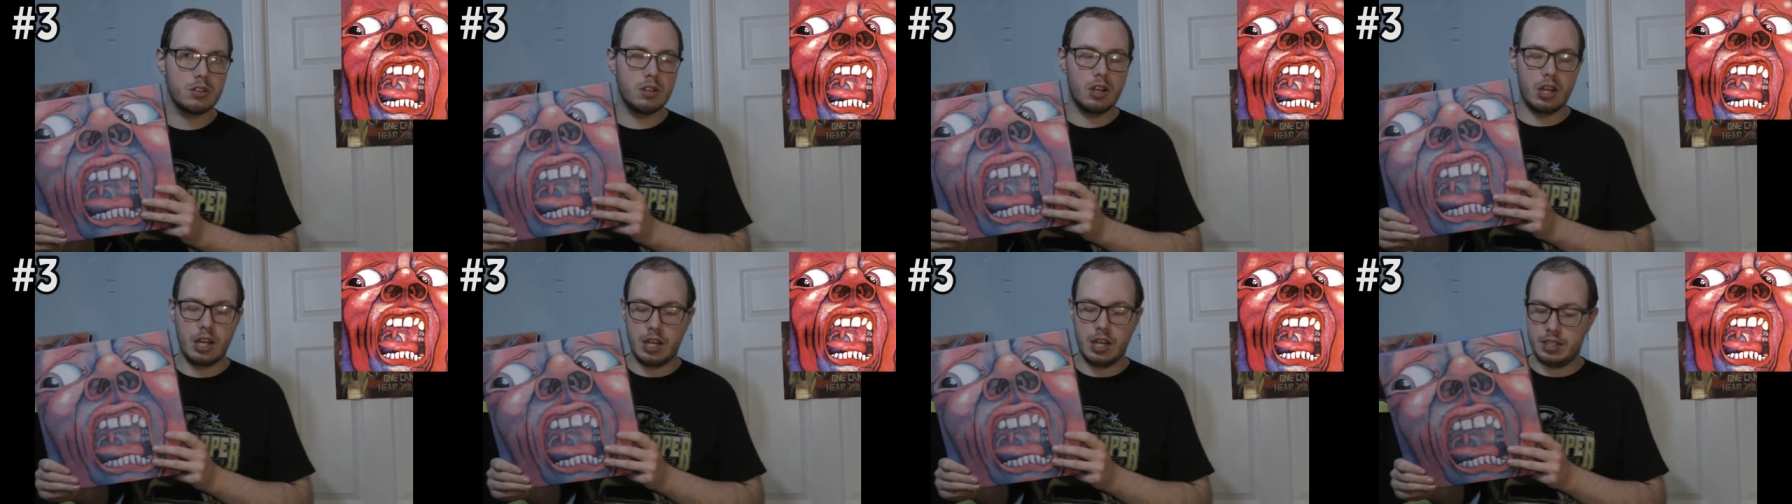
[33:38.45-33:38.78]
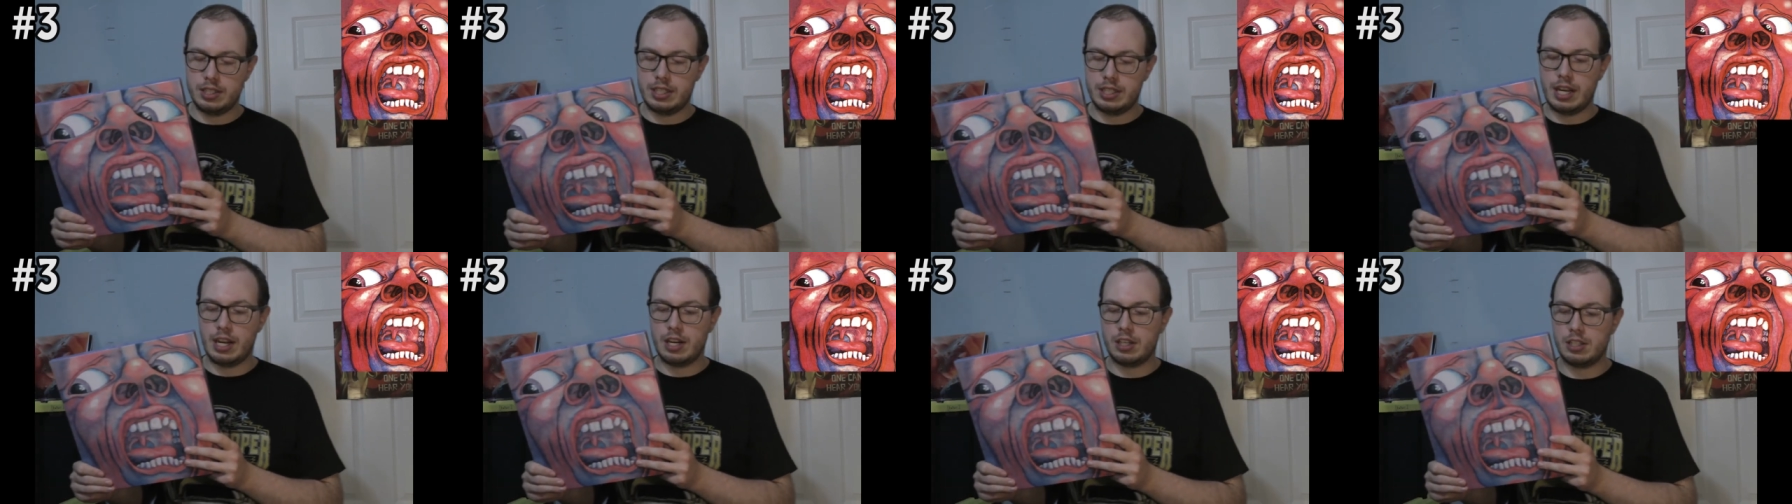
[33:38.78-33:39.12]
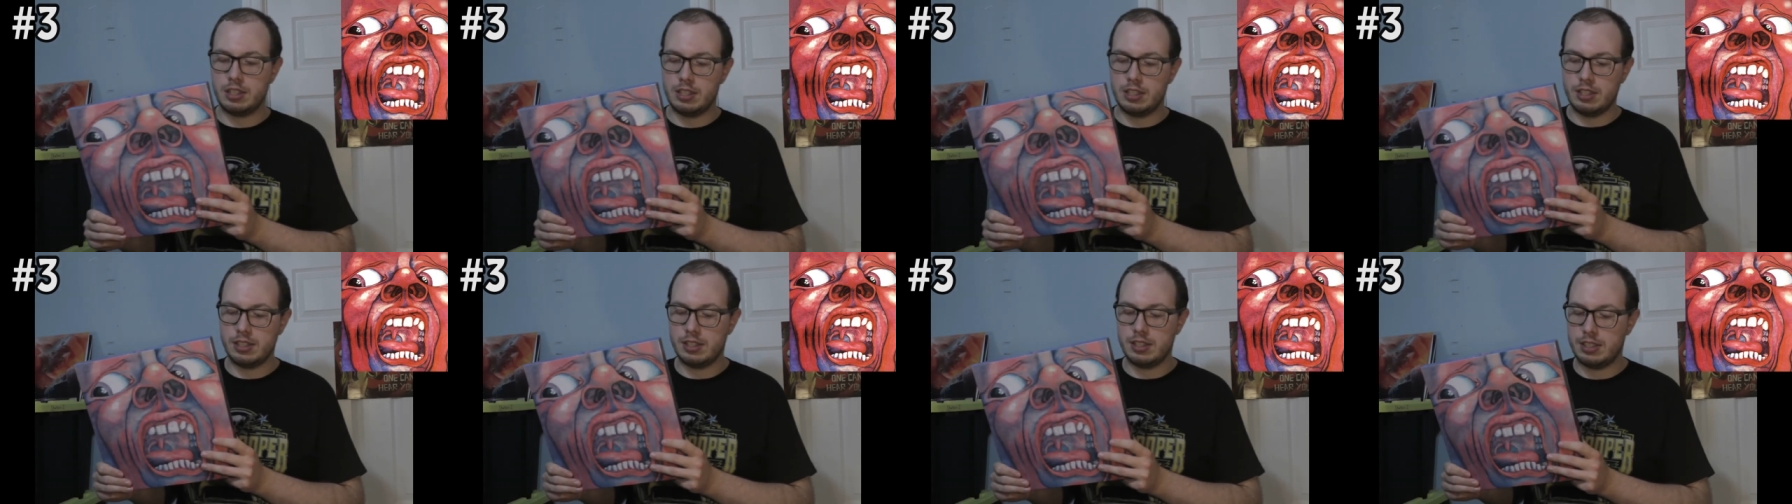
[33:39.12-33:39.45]
attached to
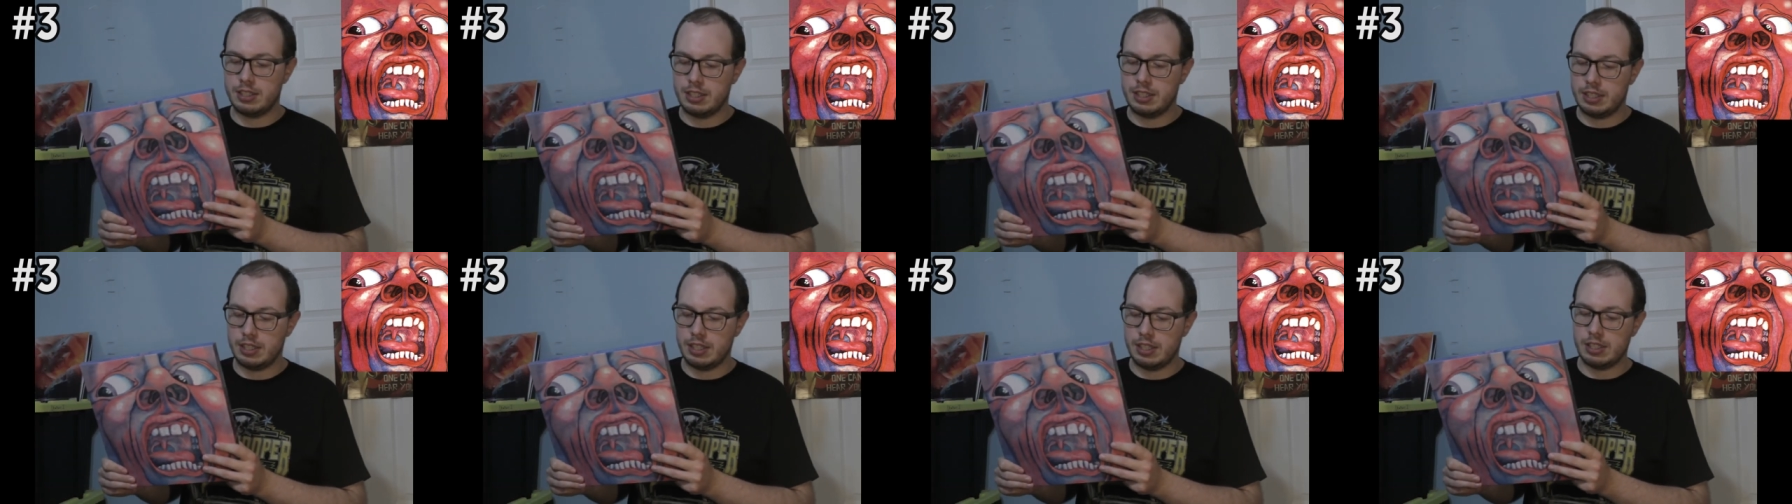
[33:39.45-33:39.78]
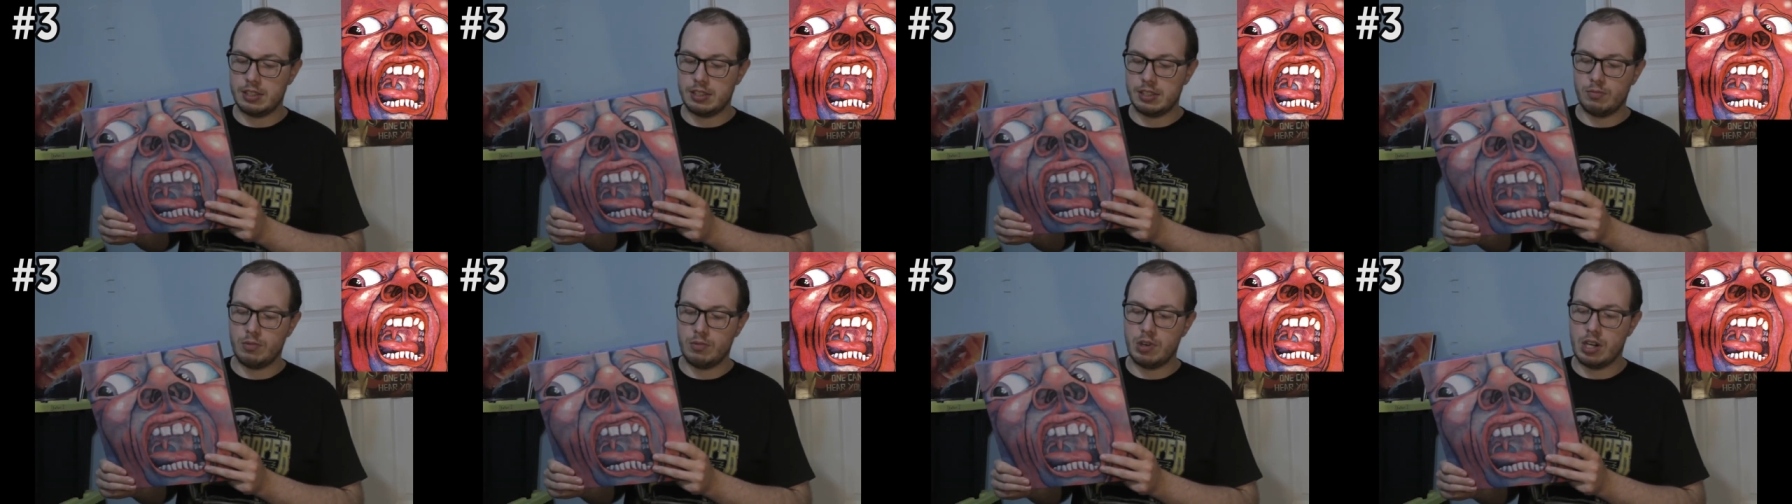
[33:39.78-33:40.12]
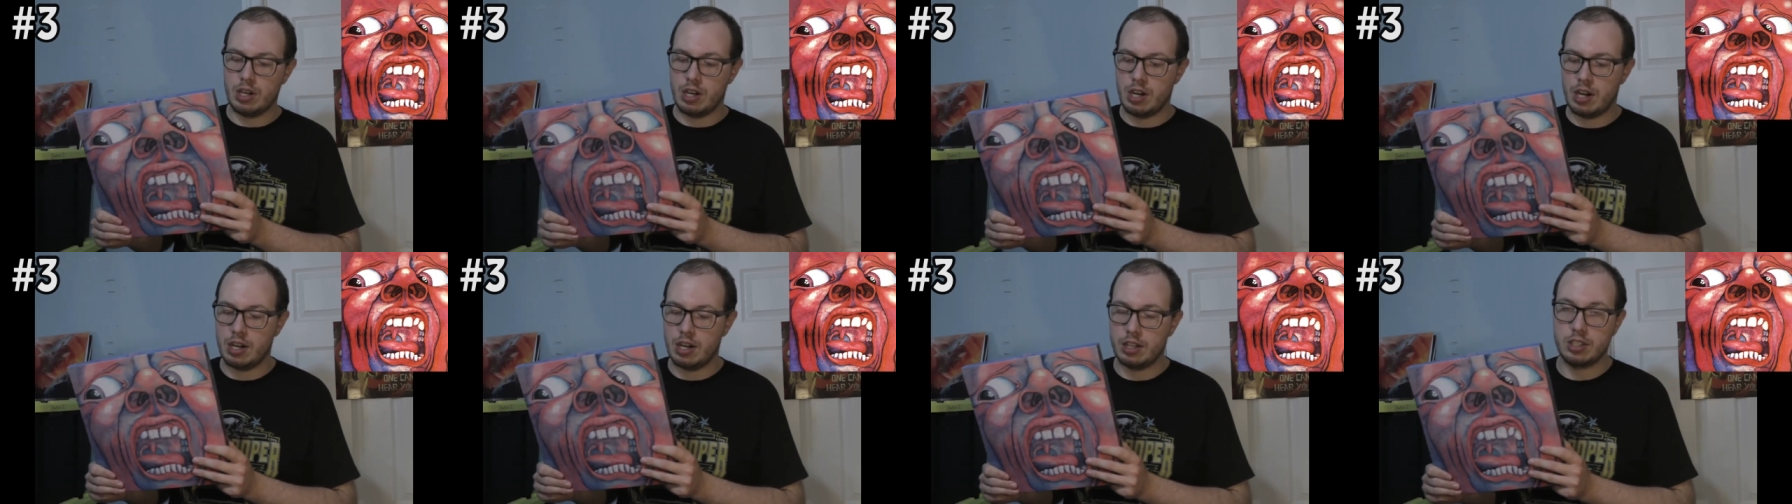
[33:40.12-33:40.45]
the CDs and
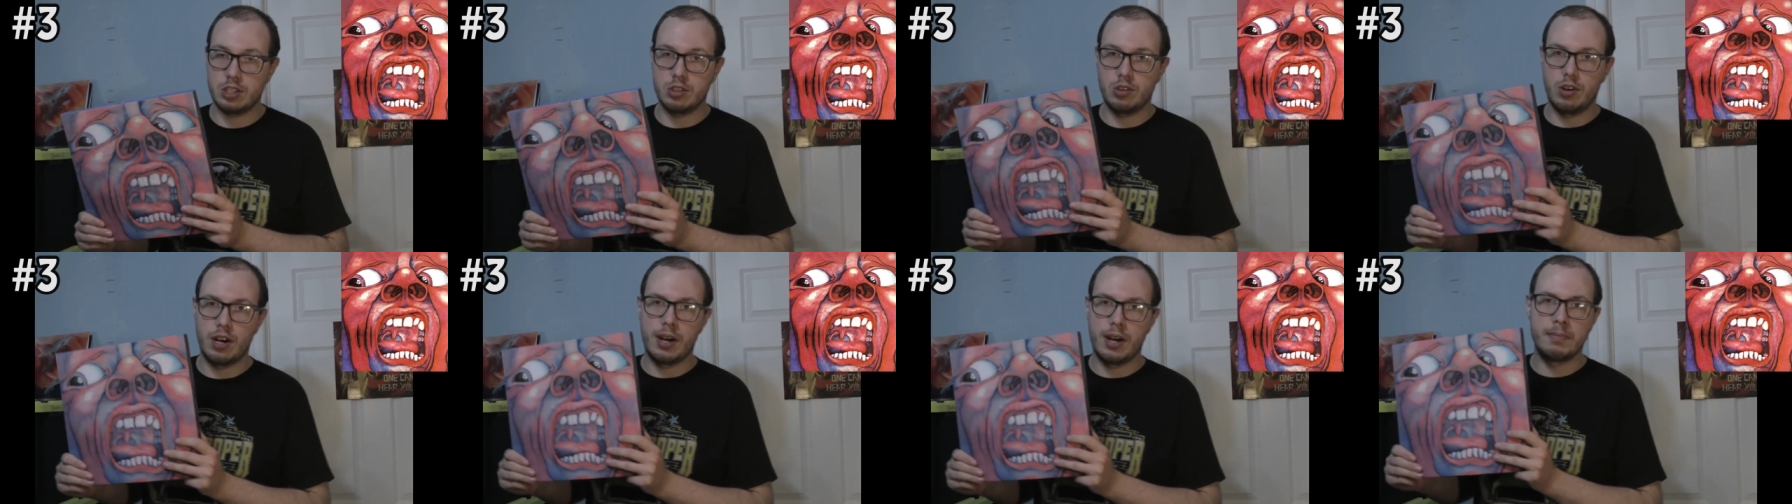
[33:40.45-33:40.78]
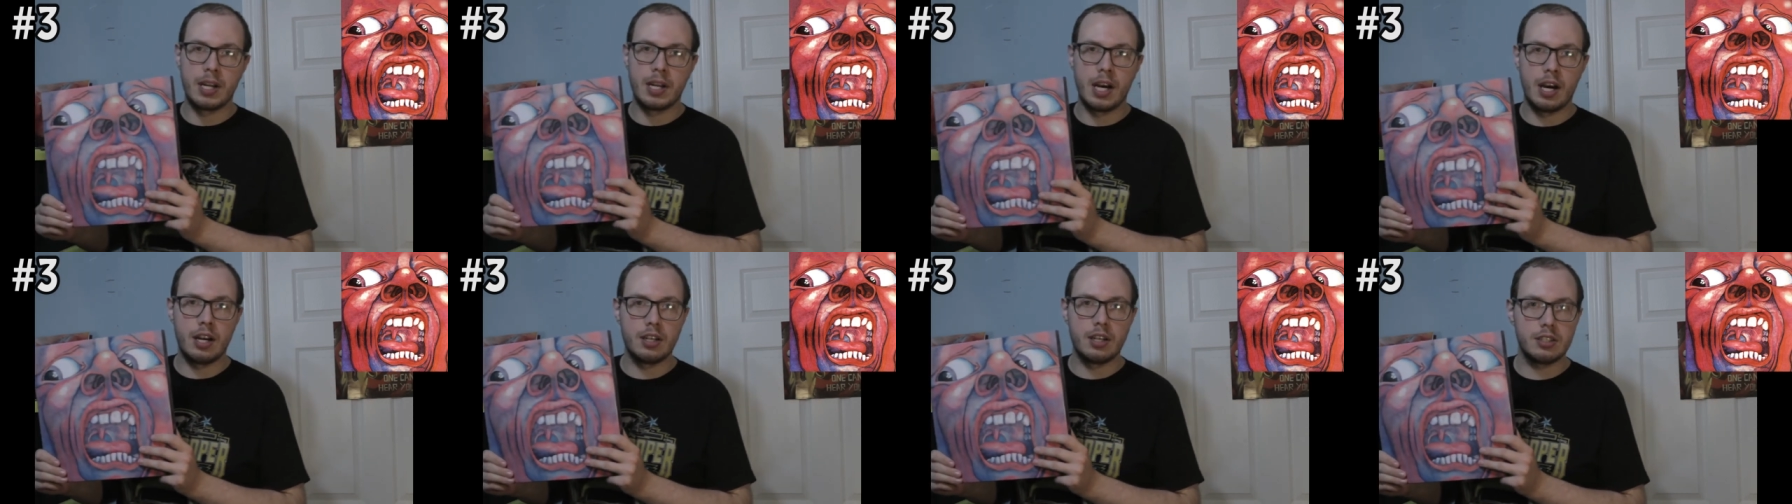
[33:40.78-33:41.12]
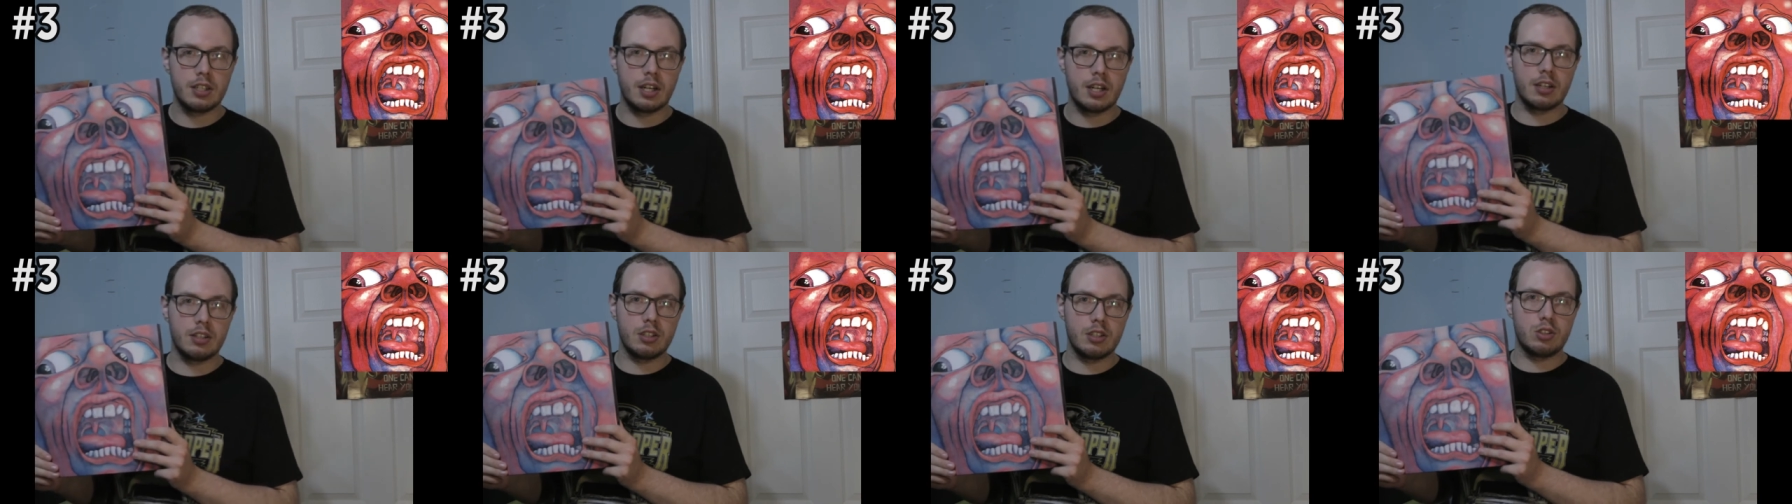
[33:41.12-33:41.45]
whatnot. So I'm not
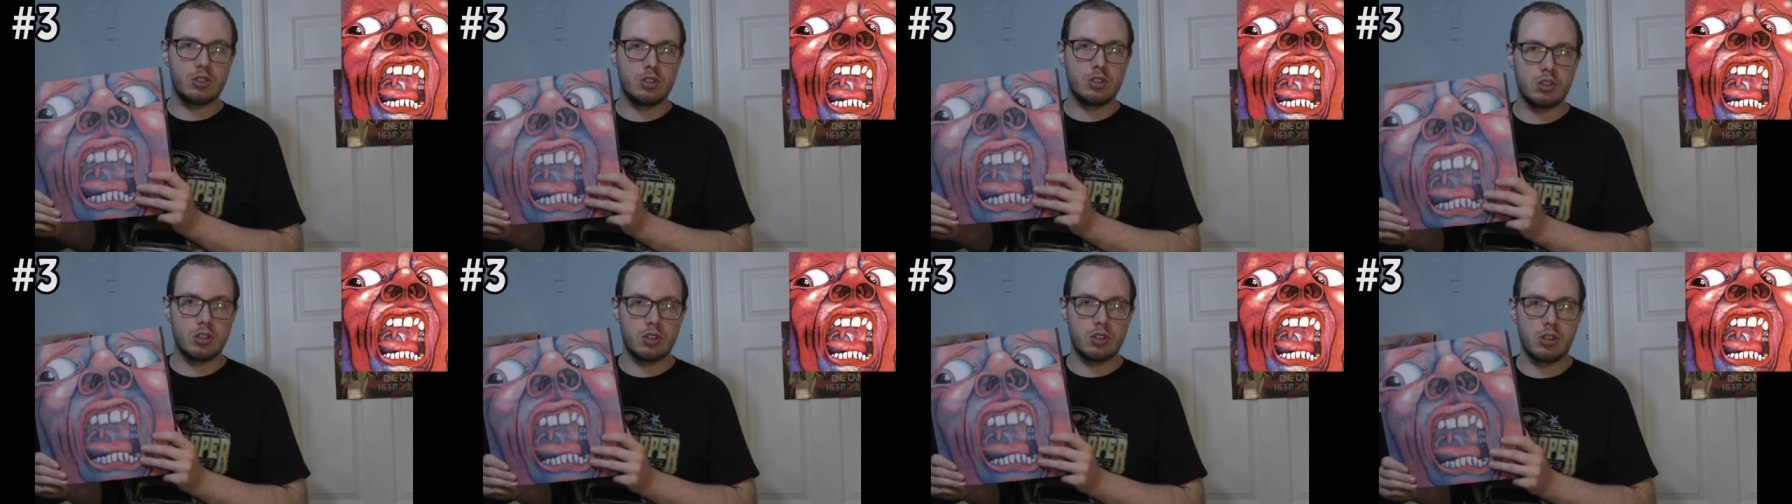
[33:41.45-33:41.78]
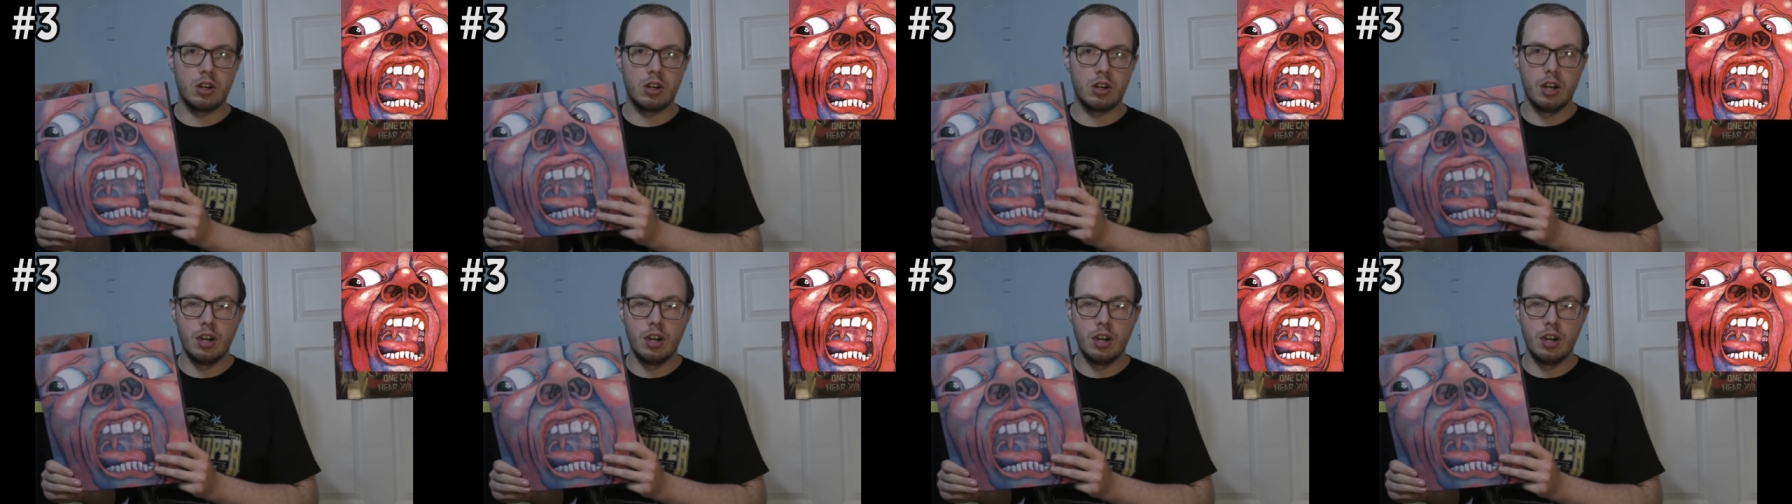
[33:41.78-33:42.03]
entirely sure.